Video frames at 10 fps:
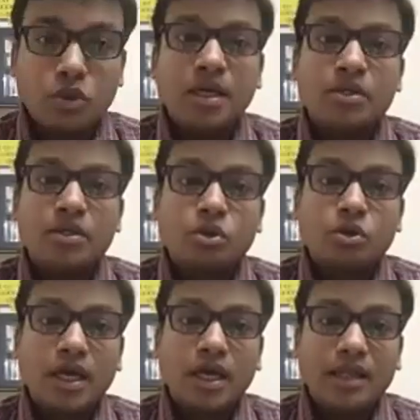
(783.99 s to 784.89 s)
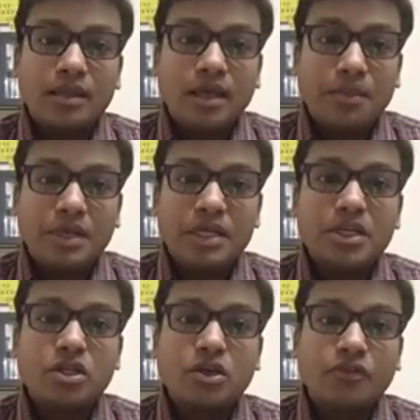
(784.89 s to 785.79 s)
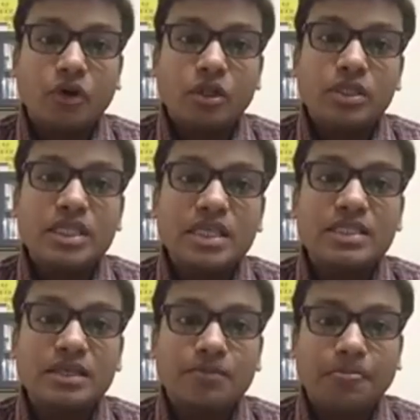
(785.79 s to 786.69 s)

So, and the application of all these